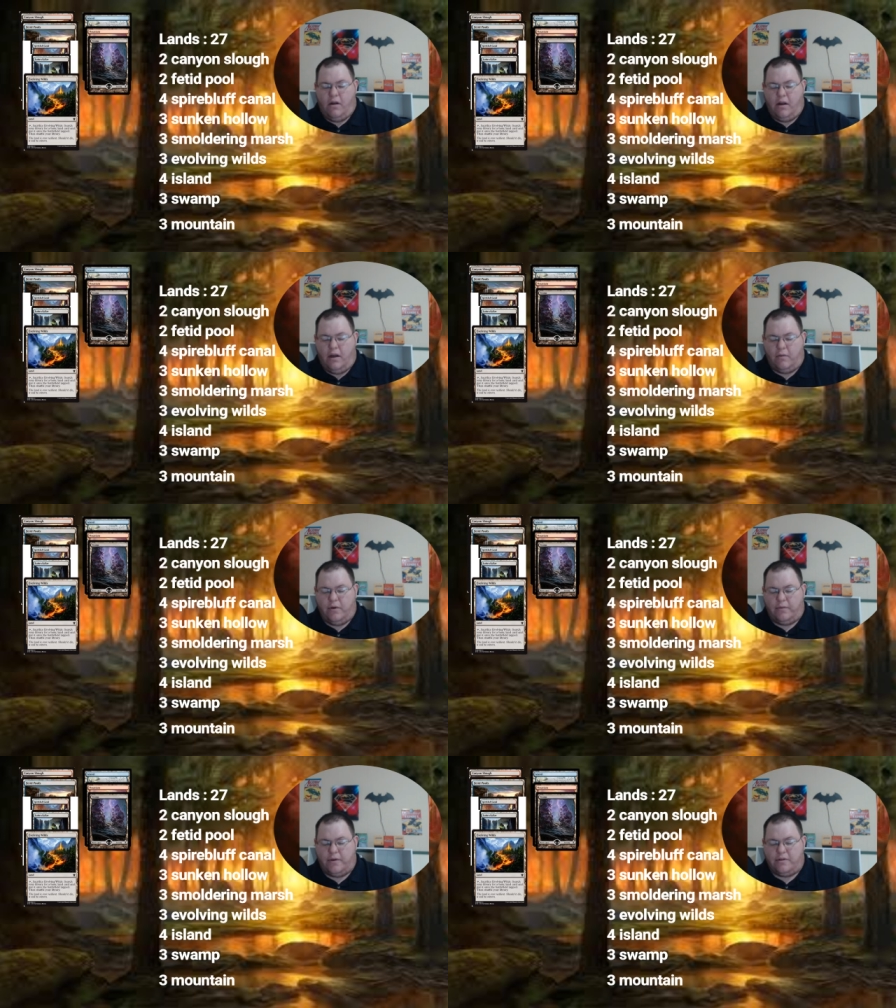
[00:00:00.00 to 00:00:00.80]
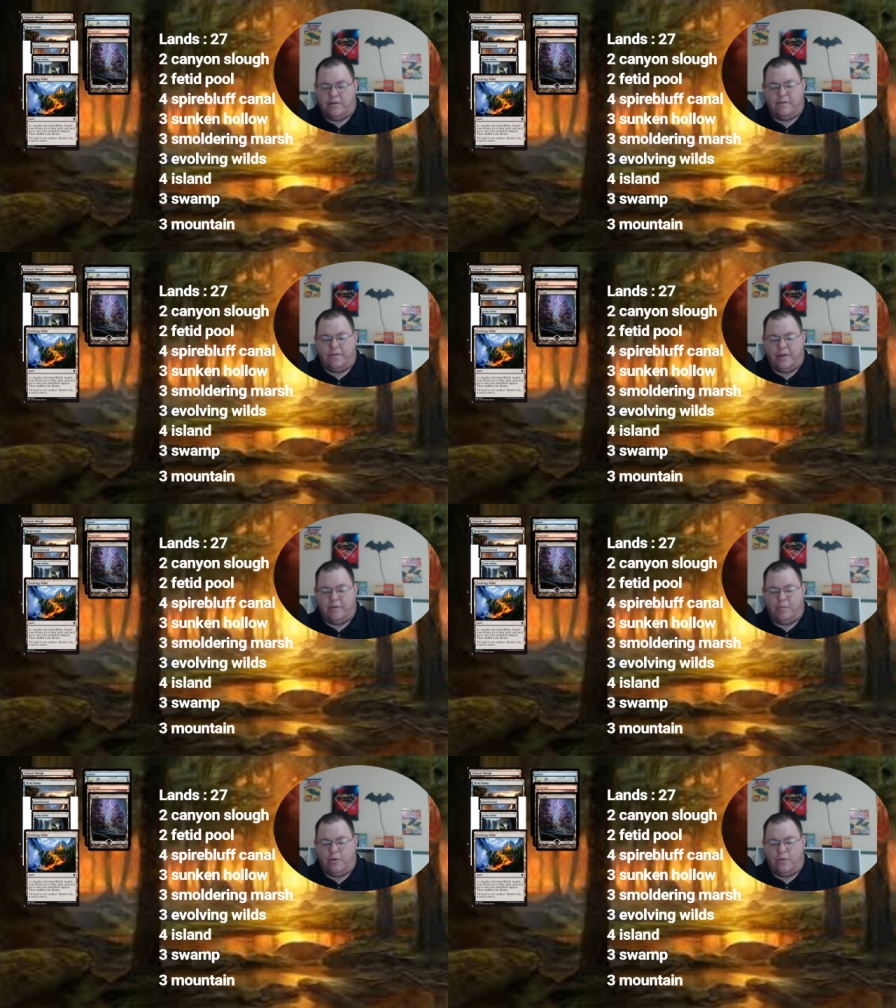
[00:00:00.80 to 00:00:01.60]
We're going to run 2
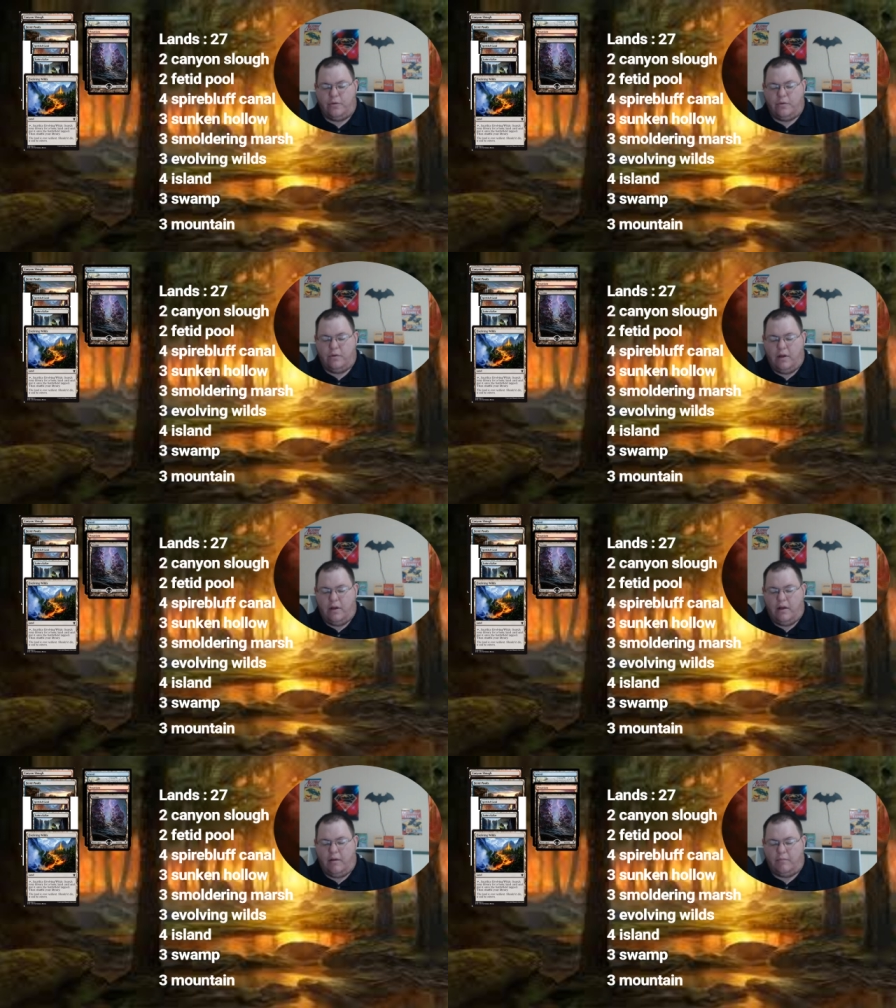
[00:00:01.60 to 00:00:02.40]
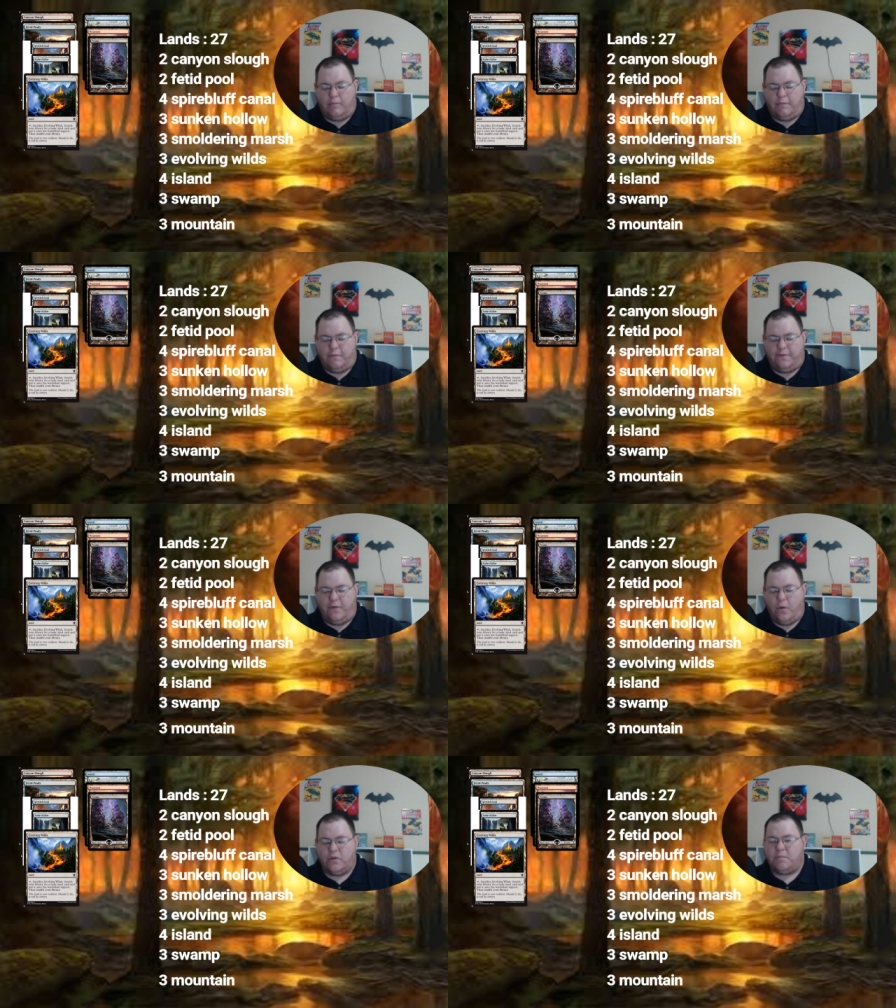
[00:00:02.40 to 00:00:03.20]
Feeded Pool,
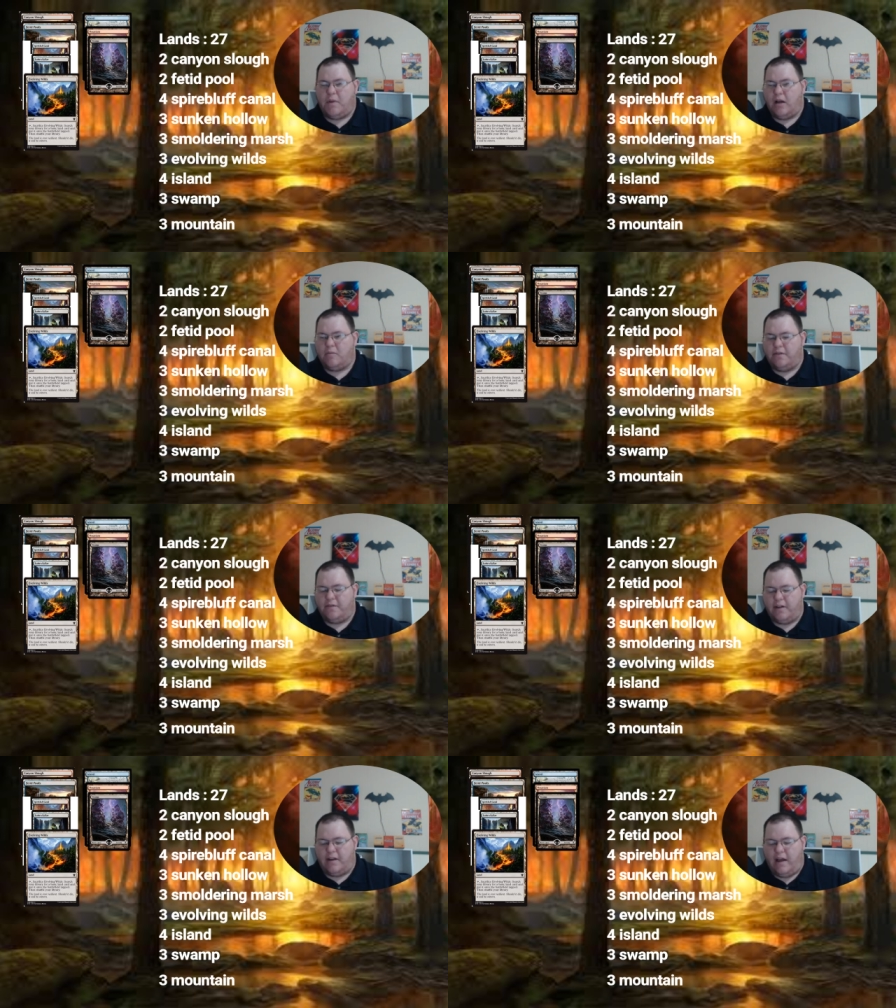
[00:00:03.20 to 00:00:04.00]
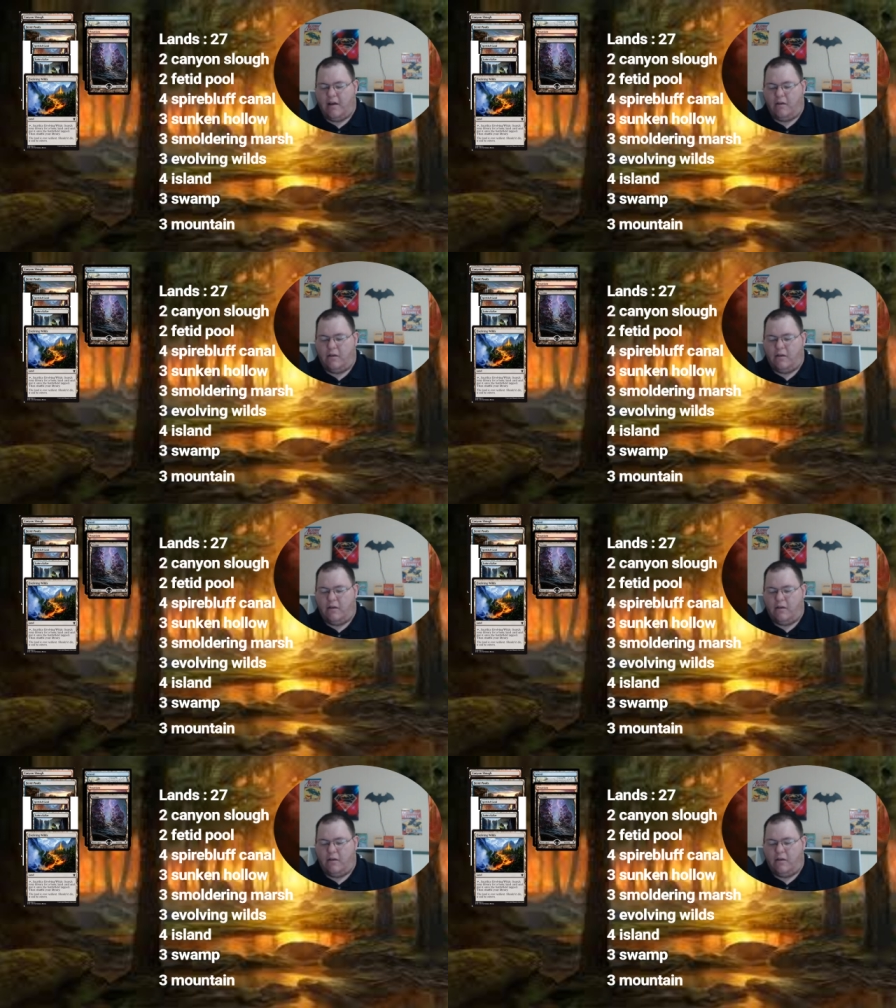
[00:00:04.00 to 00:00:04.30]
4 Spirebluff Canal,